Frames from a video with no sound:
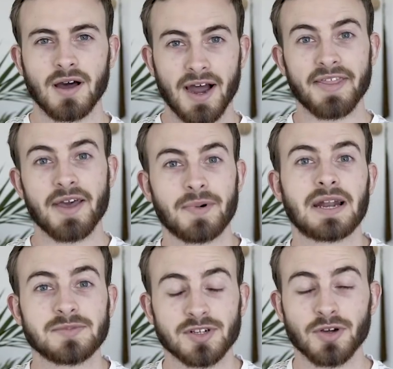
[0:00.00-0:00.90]
Hi there, my
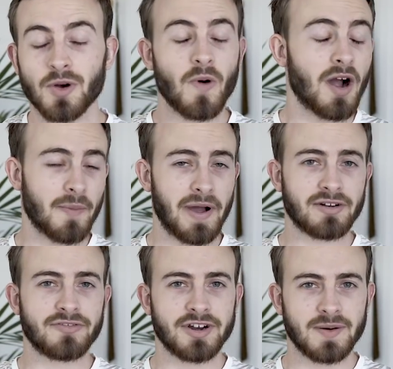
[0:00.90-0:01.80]
name's Luke. Welcome back
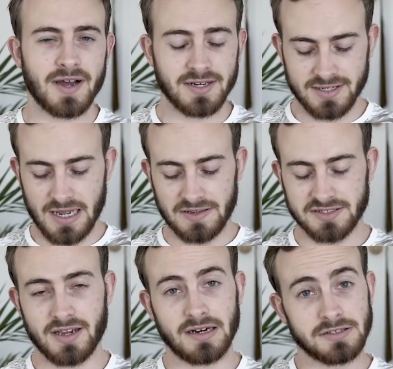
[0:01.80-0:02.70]
to Photo Bite. Today it's
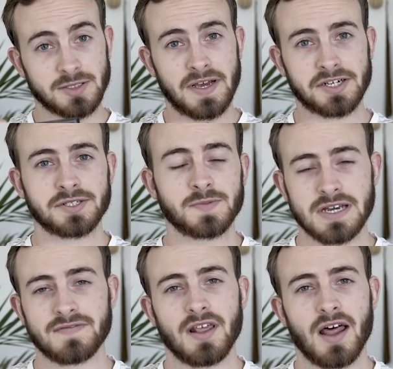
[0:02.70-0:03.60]
something a little special. We
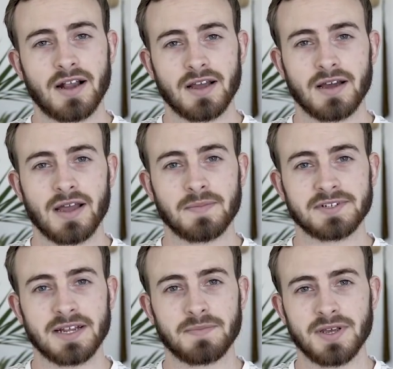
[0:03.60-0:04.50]
have the Leica
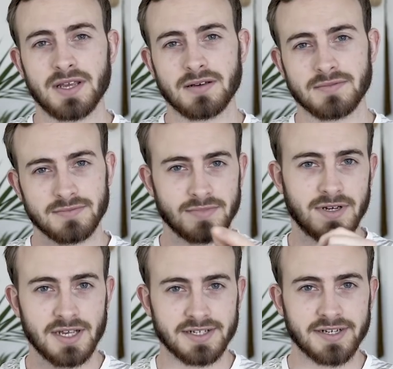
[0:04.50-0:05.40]
M10-P.
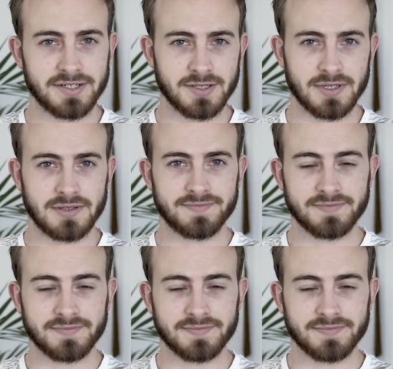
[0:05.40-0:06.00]
Let's get into it.